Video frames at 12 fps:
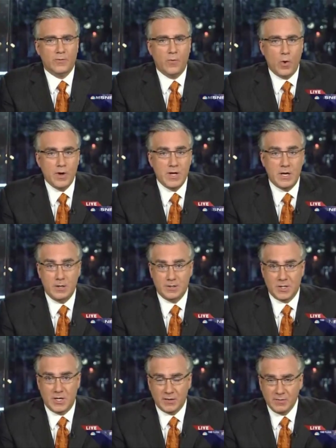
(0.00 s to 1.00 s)
For four
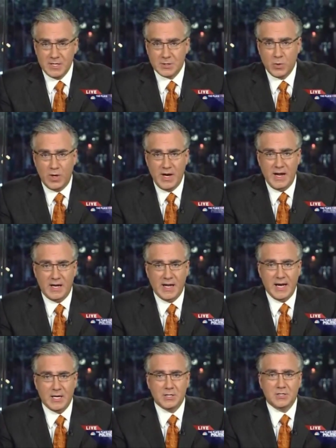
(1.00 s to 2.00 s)
years, on at least 28
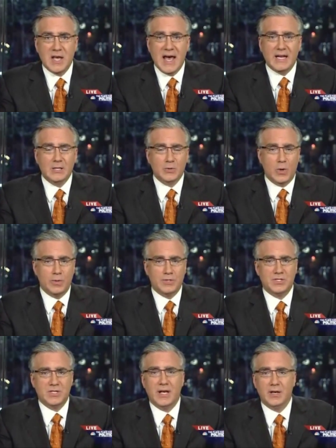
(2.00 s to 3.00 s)
occasions, that is what was